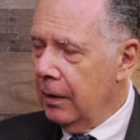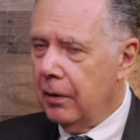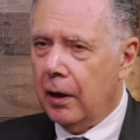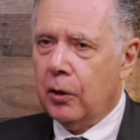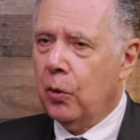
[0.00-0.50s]

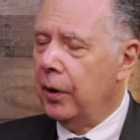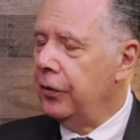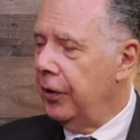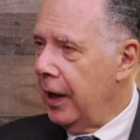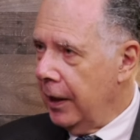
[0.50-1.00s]
not
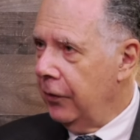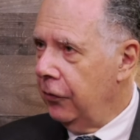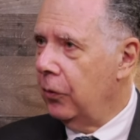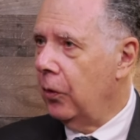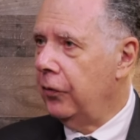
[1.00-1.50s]
according to any
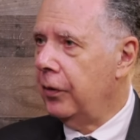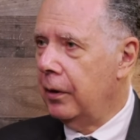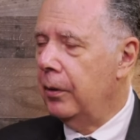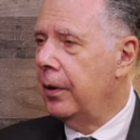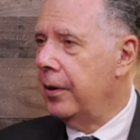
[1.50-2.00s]
source,
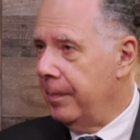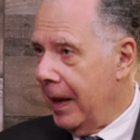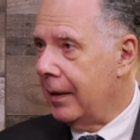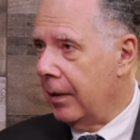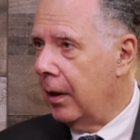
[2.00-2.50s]
including the
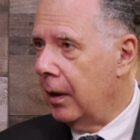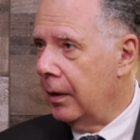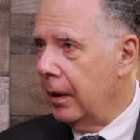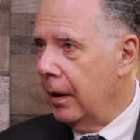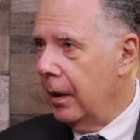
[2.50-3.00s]

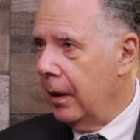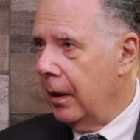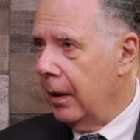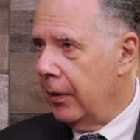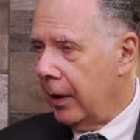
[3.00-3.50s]
Pentagon,
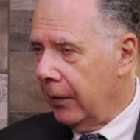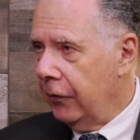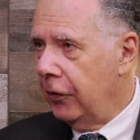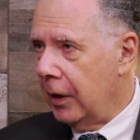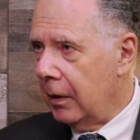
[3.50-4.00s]
that
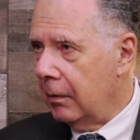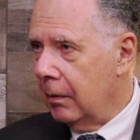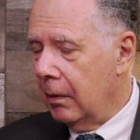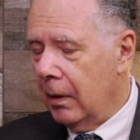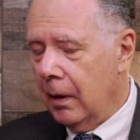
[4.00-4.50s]
I've seen.